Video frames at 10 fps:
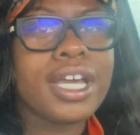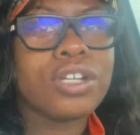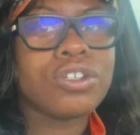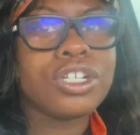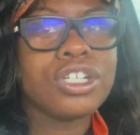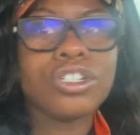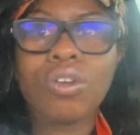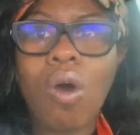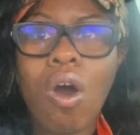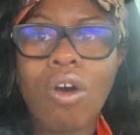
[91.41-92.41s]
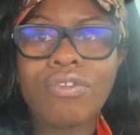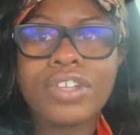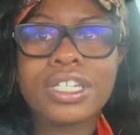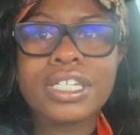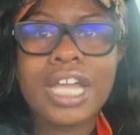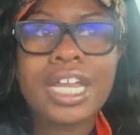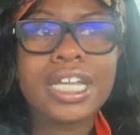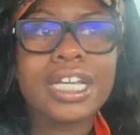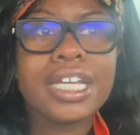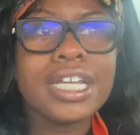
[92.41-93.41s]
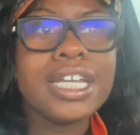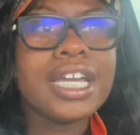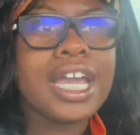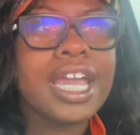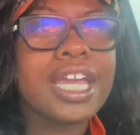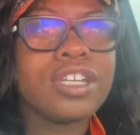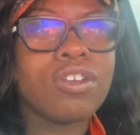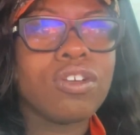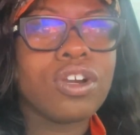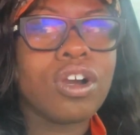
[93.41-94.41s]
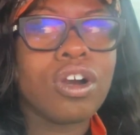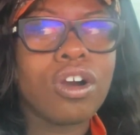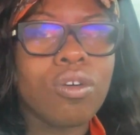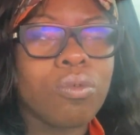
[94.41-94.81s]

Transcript: a traditional office setting and you're a,